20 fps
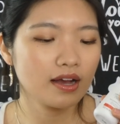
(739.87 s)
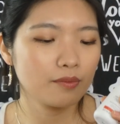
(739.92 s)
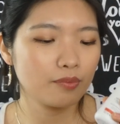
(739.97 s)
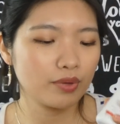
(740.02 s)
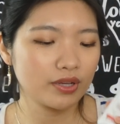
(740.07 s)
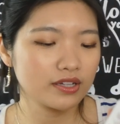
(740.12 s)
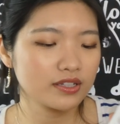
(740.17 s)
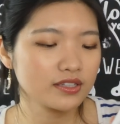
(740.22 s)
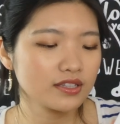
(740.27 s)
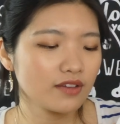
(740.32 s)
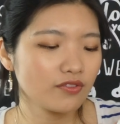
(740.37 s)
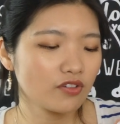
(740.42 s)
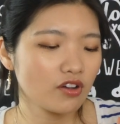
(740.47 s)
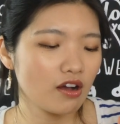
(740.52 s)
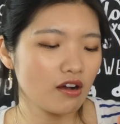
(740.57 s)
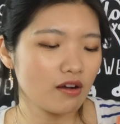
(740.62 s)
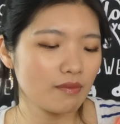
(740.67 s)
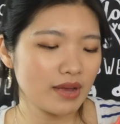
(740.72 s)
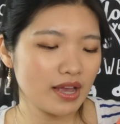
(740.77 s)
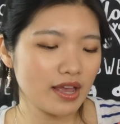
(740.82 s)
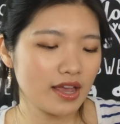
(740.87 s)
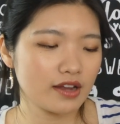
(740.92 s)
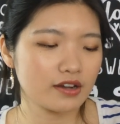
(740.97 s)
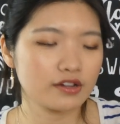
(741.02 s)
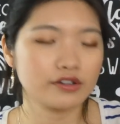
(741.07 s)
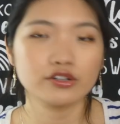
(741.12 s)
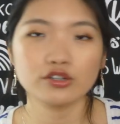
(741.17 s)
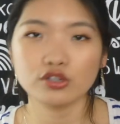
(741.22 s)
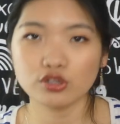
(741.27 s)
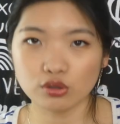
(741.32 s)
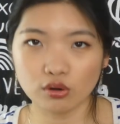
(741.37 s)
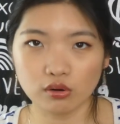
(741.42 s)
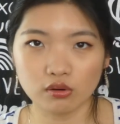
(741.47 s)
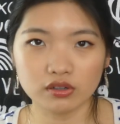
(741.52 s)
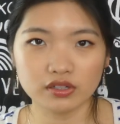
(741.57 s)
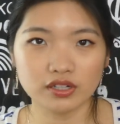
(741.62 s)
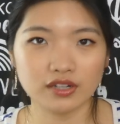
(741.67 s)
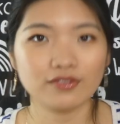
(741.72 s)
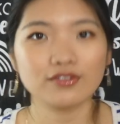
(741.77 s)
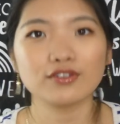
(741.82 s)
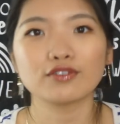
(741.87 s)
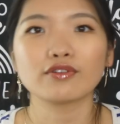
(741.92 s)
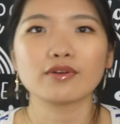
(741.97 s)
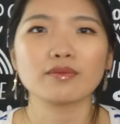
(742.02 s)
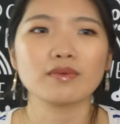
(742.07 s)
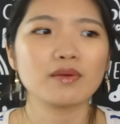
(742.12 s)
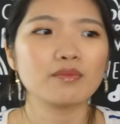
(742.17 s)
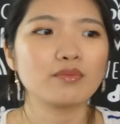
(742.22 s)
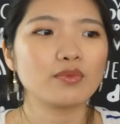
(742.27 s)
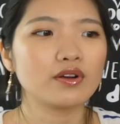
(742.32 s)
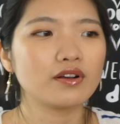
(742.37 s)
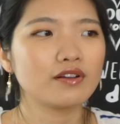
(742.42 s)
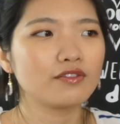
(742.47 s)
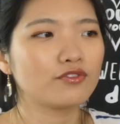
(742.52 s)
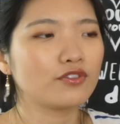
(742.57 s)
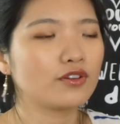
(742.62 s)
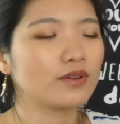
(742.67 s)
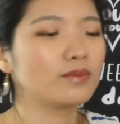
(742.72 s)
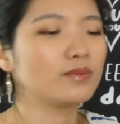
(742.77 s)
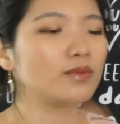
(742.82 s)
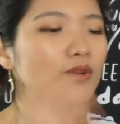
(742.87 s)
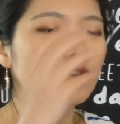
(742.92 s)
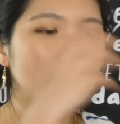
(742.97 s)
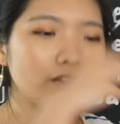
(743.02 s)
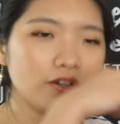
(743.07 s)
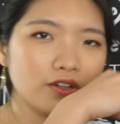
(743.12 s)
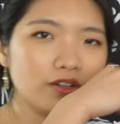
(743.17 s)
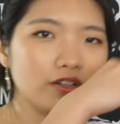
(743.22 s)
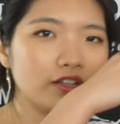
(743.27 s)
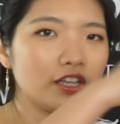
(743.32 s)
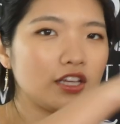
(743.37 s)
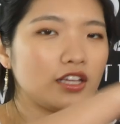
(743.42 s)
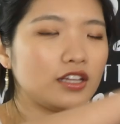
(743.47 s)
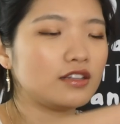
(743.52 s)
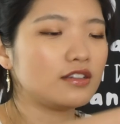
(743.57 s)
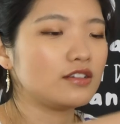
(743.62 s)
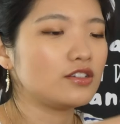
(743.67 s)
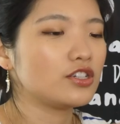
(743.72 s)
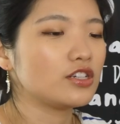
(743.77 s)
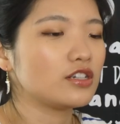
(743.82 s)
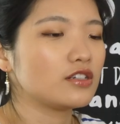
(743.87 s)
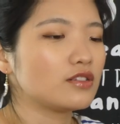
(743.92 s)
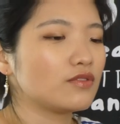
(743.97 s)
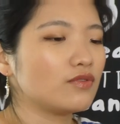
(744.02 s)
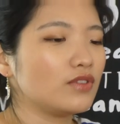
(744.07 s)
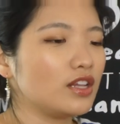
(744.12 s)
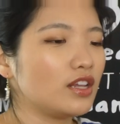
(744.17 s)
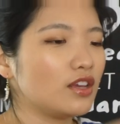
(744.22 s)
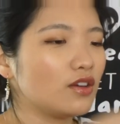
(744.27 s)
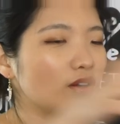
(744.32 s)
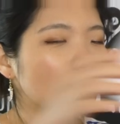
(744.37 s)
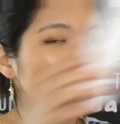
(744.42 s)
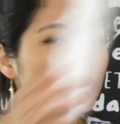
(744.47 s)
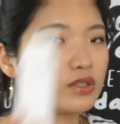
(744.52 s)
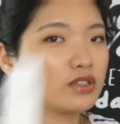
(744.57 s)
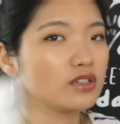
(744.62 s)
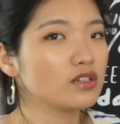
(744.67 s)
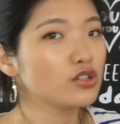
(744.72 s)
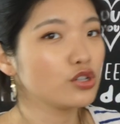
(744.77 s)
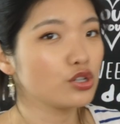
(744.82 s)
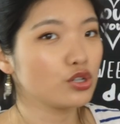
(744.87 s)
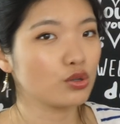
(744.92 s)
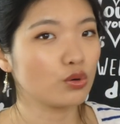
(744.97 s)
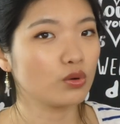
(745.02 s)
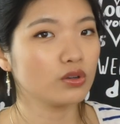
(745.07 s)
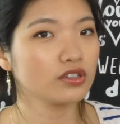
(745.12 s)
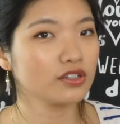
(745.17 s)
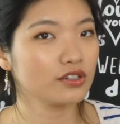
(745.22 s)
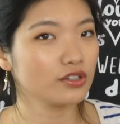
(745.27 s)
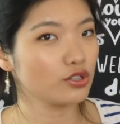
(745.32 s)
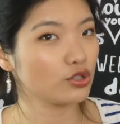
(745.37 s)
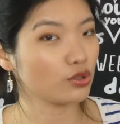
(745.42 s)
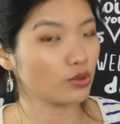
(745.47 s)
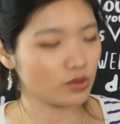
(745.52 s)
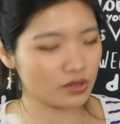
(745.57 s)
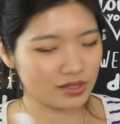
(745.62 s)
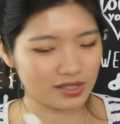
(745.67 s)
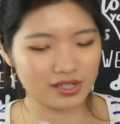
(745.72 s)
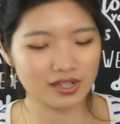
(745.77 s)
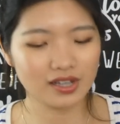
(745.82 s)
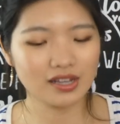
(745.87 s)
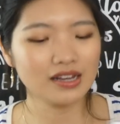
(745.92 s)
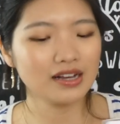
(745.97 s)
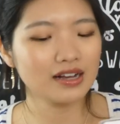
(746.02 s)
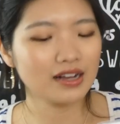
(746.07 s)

Because I've cut my hair short, if you remember from early this year's video, it was short.